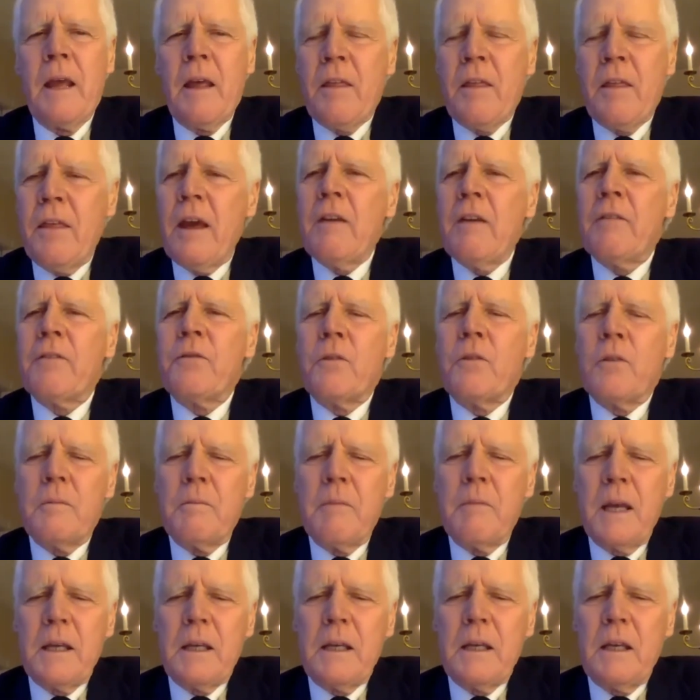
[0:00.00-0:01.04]
therefore
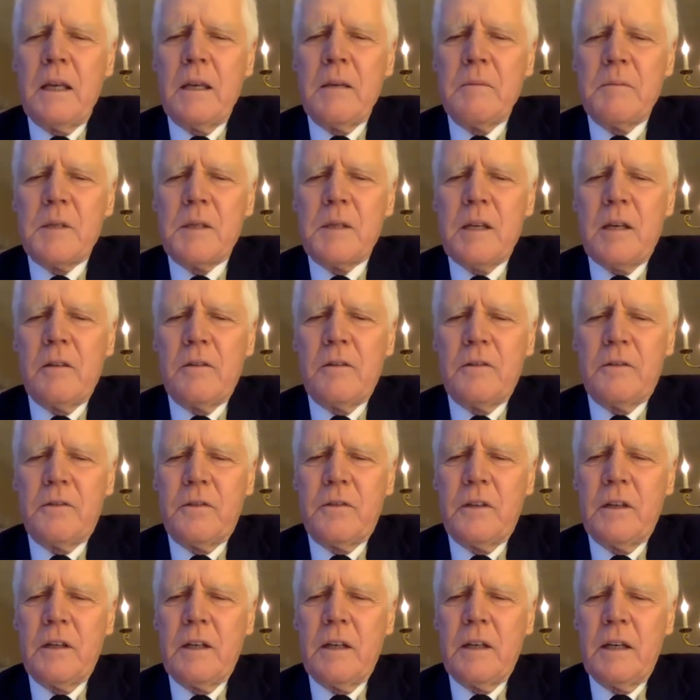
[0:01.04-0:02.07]
making
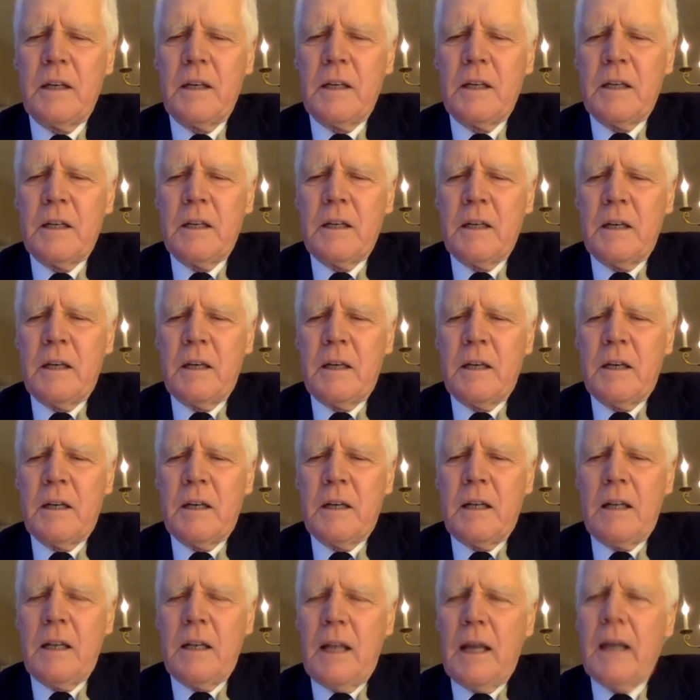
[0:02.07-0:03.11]
himself
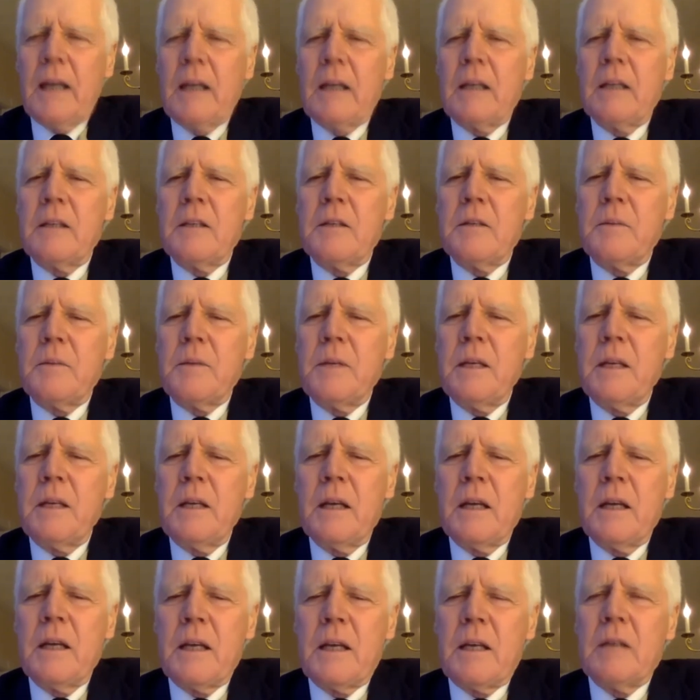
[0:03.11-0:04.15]
likely to
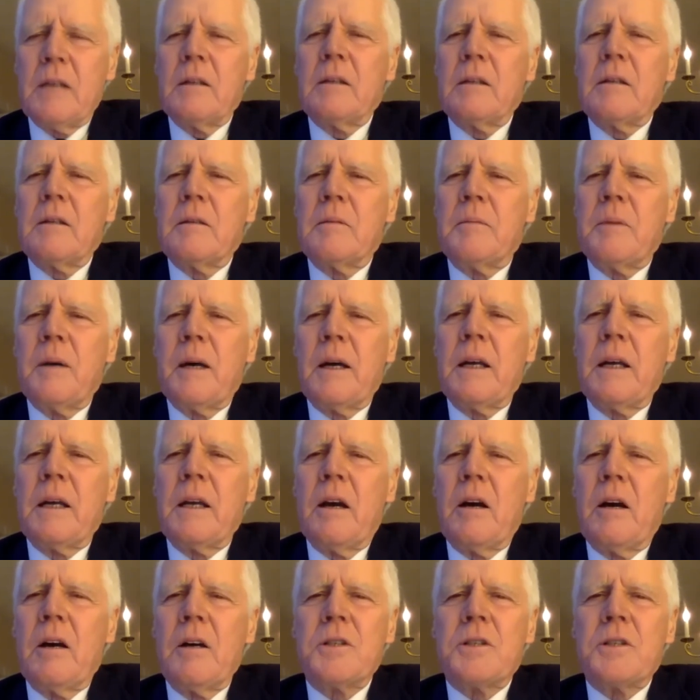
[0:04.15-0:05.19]
be killed
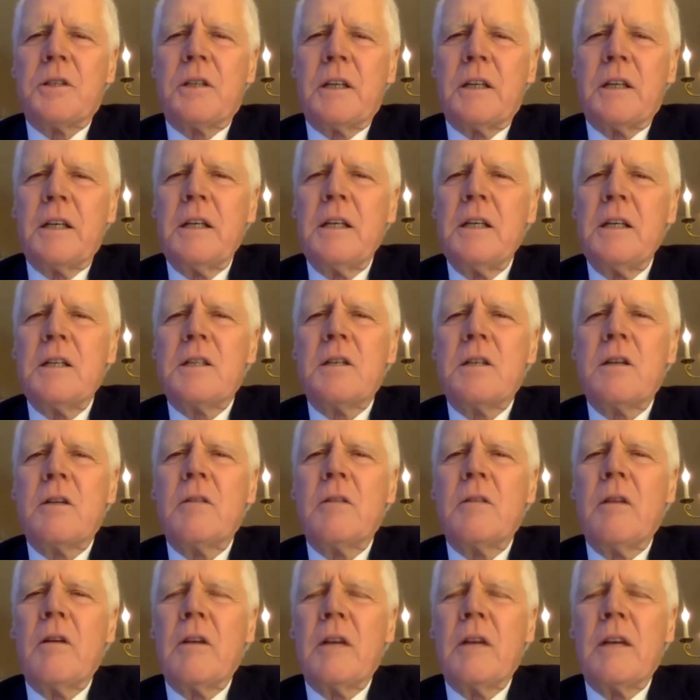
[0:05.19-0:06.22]
by Arjuna. He is no
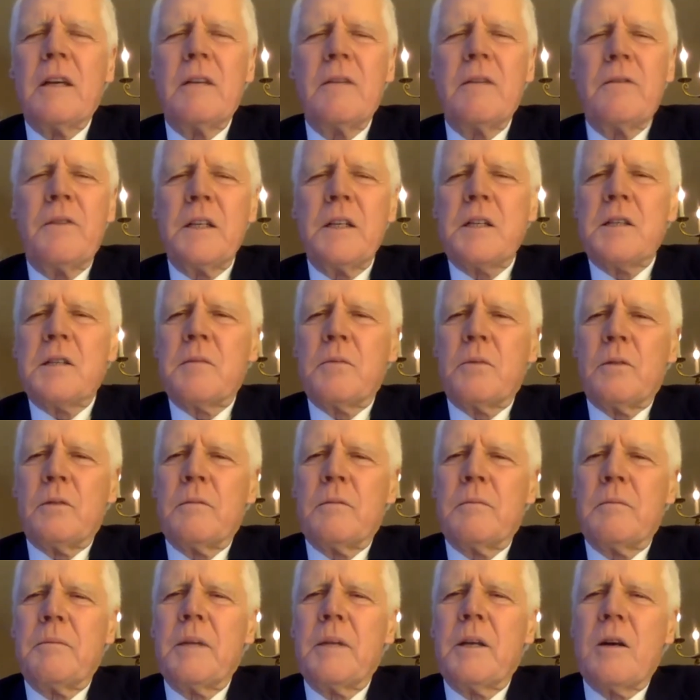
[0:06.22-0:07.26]
longer
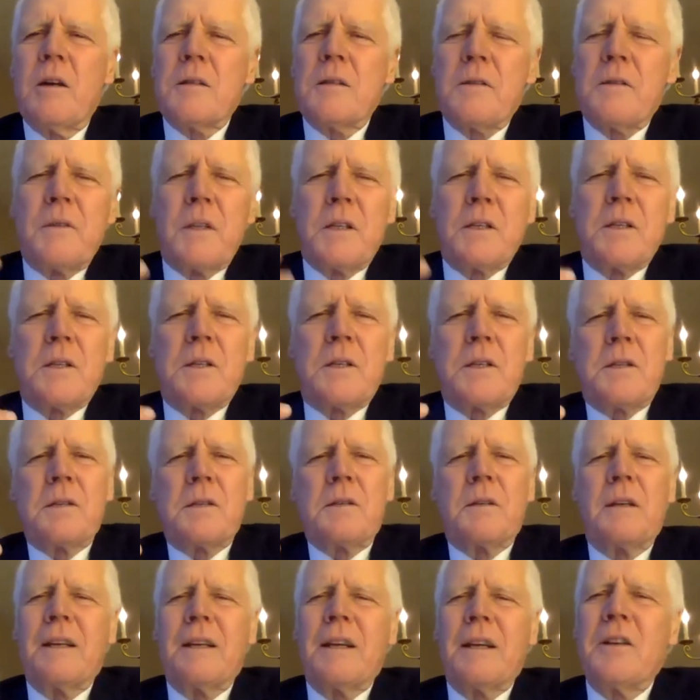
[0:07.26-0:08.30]
invincible because of
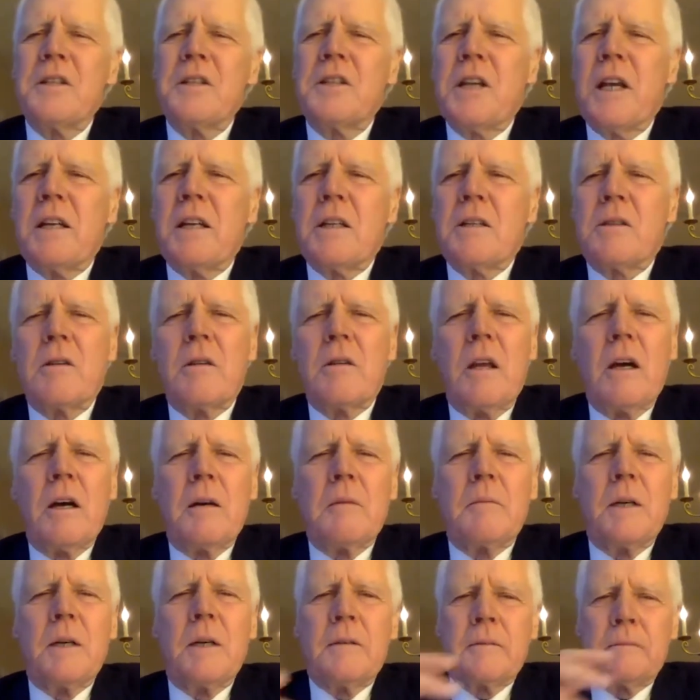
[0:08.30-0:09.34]
this congenital
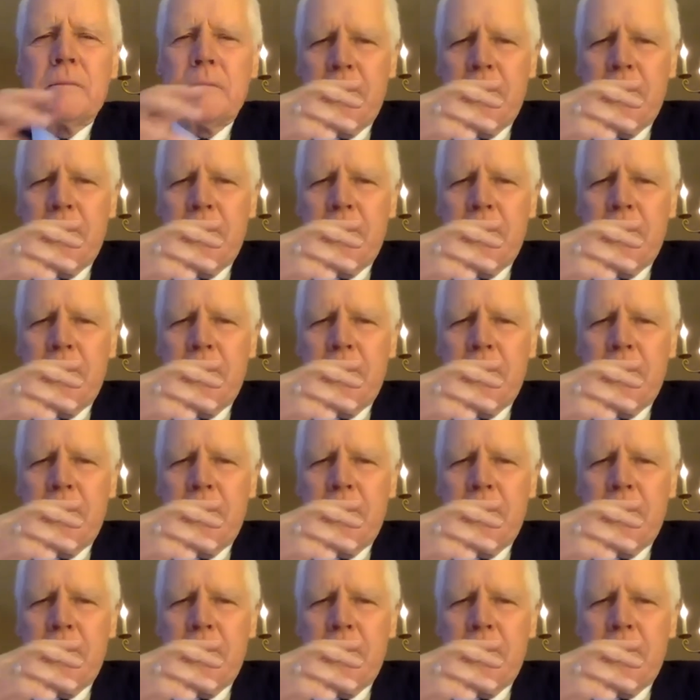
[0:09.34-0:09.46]
armor.